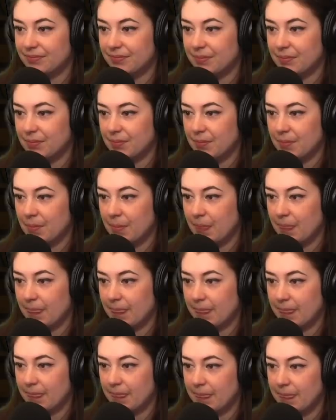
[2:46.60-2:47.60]

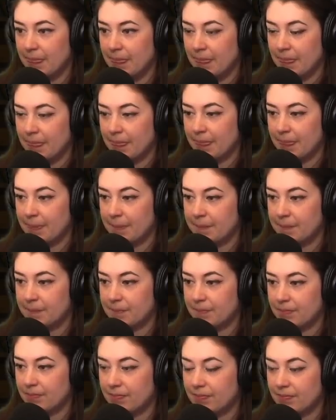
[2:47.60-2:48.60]

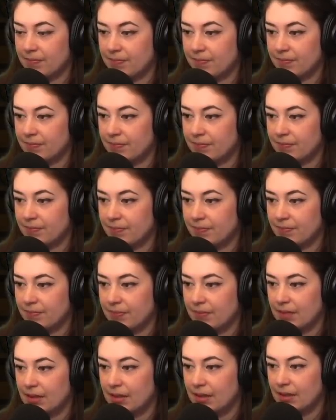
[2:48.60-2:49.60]

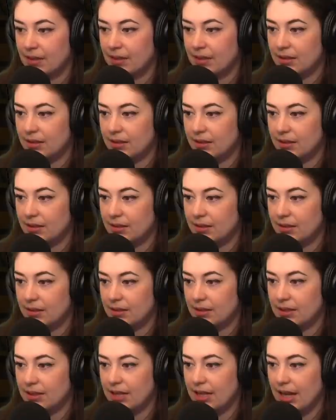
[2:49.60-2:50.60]

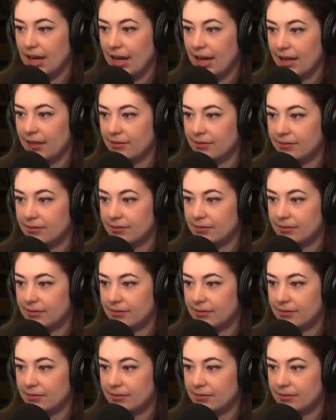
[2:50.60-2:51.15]
No words are spoken by the person on screen.